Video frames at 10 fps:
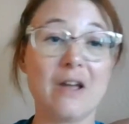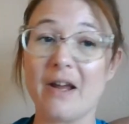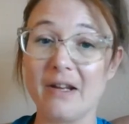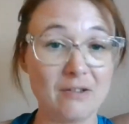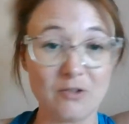
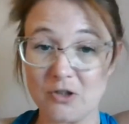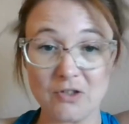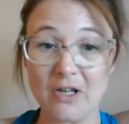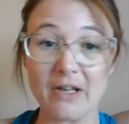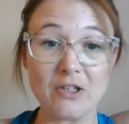I just
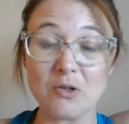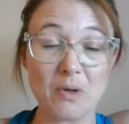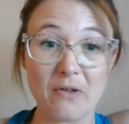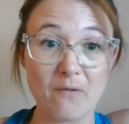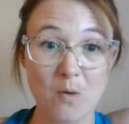dug into
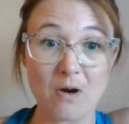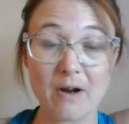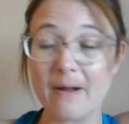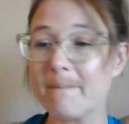with a fork.